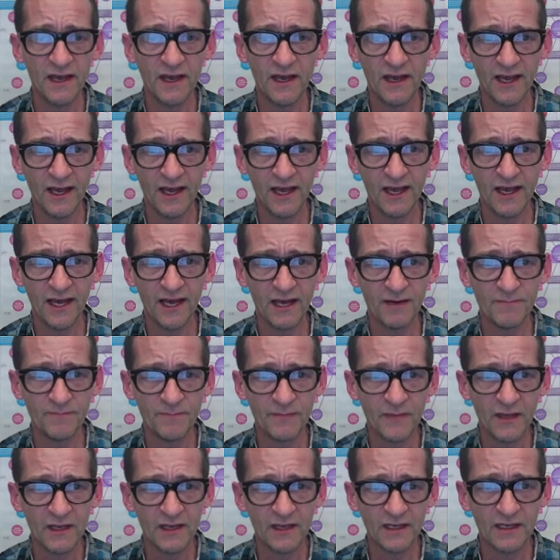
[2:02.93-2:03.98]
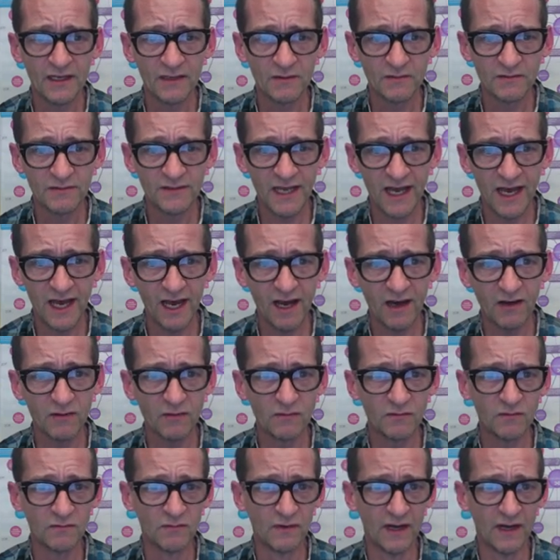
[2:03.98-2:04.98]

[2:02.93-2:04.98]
Now,